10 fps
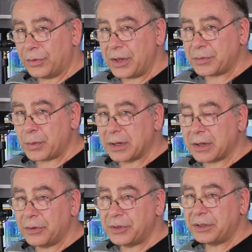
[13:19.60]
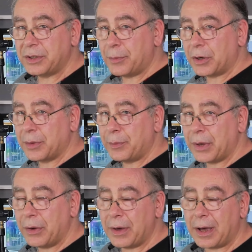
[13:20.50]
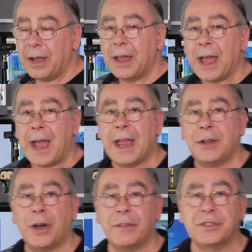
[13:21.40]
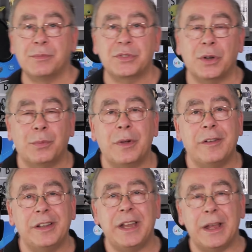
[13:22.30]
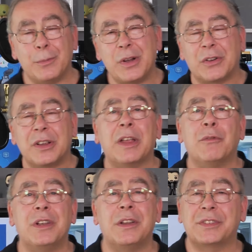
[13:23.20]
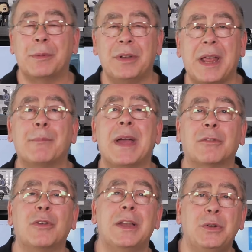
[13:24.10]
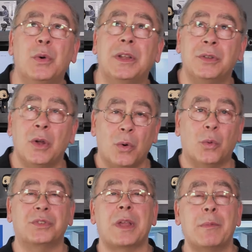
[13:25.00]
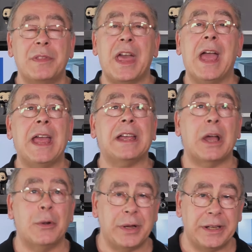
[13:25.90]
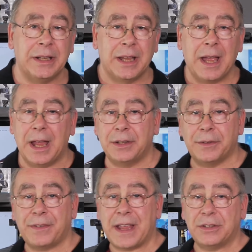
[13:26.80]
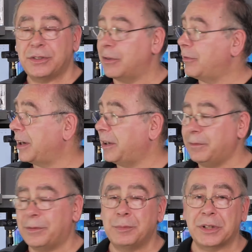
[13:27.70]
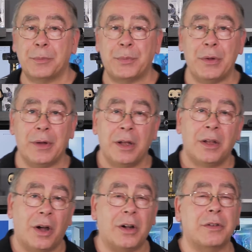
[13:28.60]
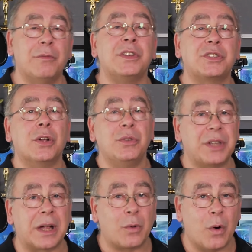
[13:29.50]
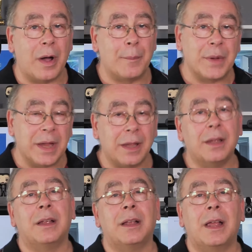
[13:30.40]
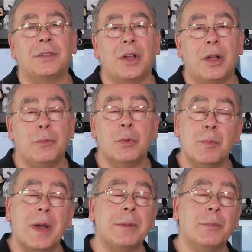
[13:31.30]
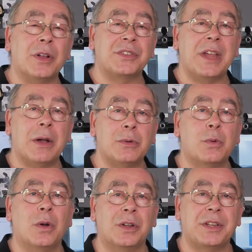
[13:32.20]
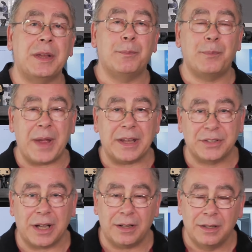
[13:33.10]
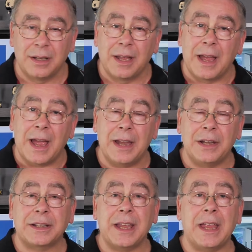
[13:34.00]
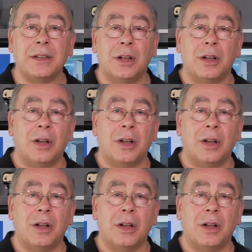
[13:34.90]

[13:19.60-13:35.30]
This one goes into my computer, and I have some software in there where I can get rid of some of that background noise or some of that echoey and the fans that are running from the computer. I can reduce that quite a bit, so it will make my sound quality better. And again,